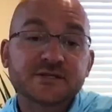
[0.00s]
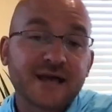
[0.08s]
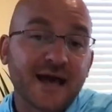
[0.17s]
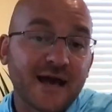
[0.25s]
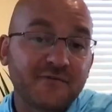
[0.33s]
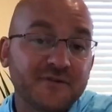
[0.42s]
I
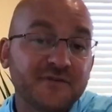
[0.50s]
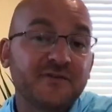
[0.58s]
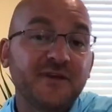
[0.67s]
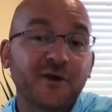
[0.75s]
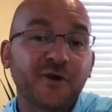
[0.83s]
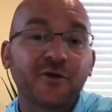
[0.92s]
have a
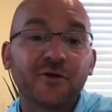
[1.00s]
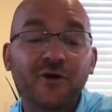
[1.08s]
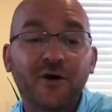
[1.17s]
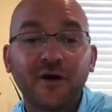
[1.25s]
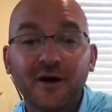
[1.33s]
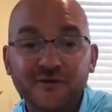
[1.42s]
deer
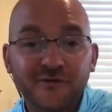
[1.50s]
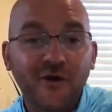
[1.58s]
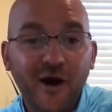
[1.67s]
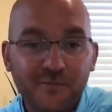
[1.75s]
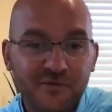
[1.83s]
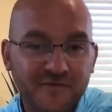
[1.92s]
on
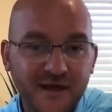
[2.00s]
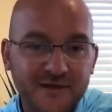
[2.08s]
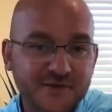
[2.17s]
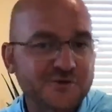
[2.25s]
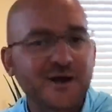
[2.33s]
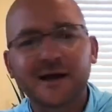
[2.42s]
top of that
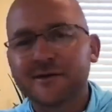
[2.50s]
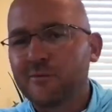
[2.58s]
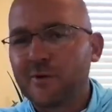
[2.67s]
attractant,